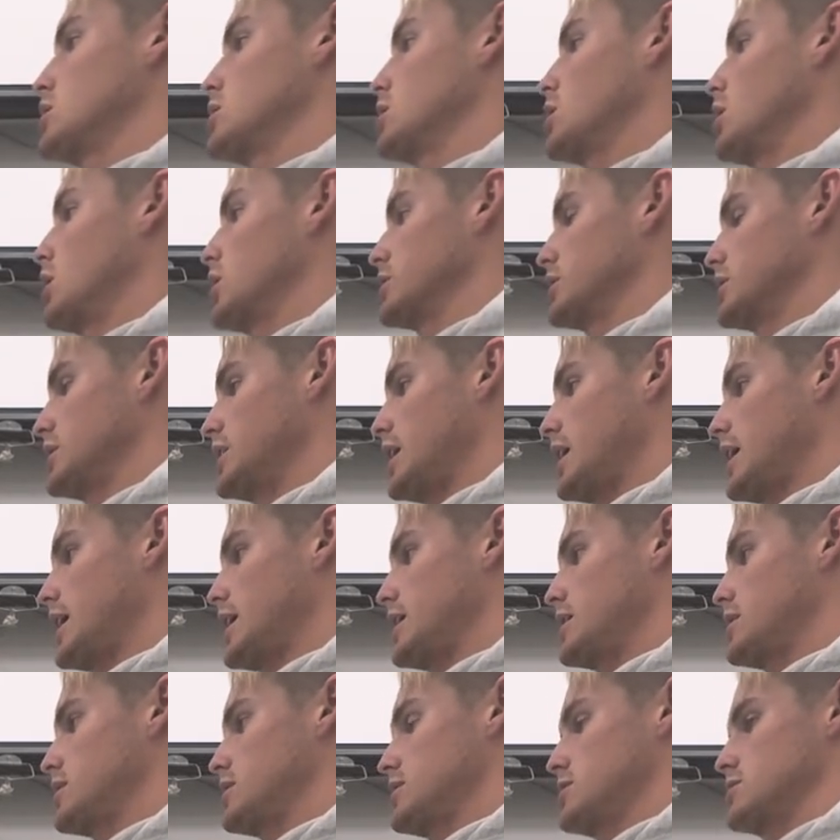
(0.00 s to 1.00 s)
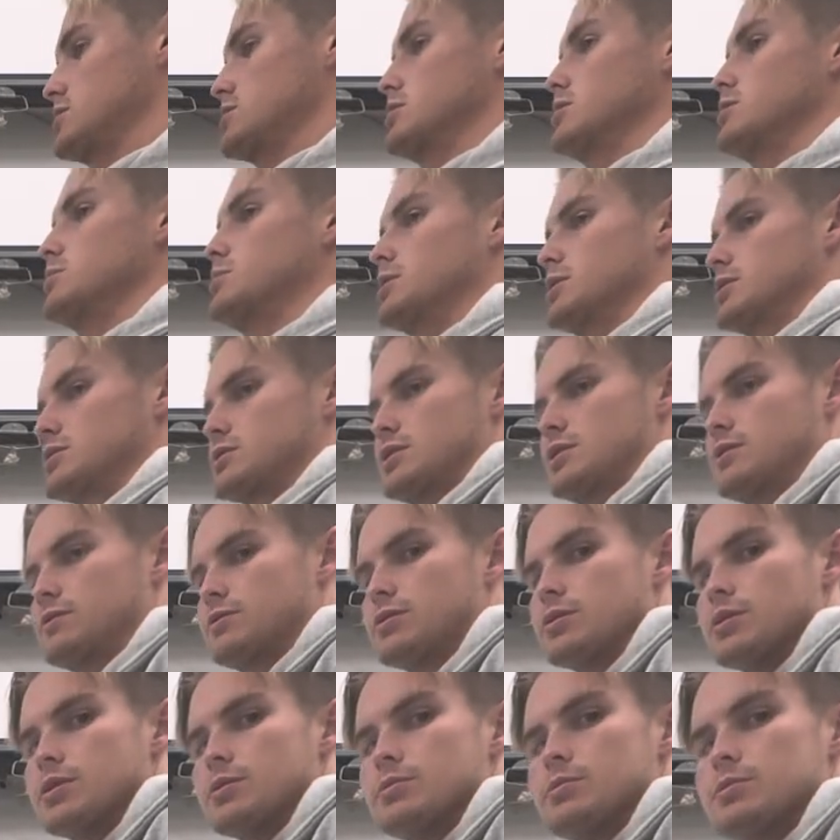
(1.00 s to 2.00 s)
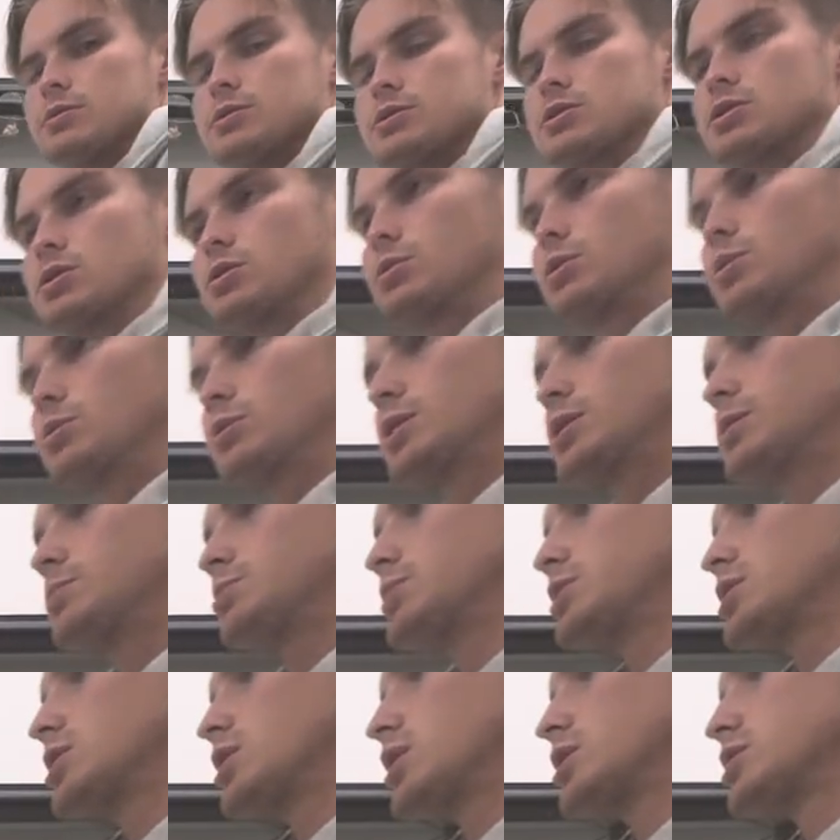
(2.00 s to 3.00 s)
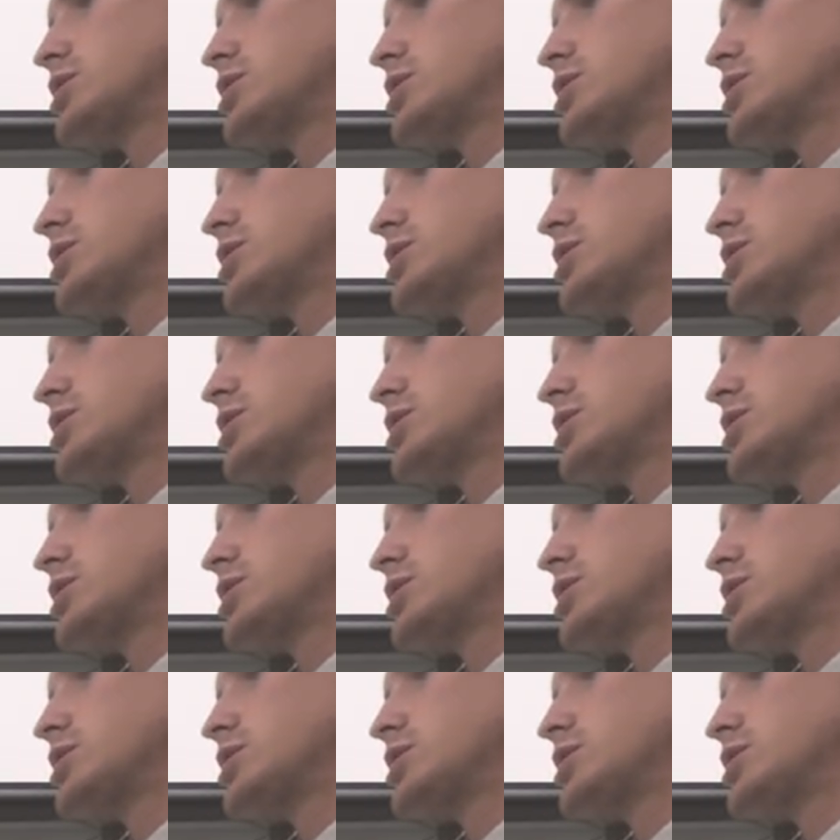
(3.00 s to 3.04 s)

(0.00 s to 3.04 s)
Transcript: are not in slope-intercept form. So we want to put our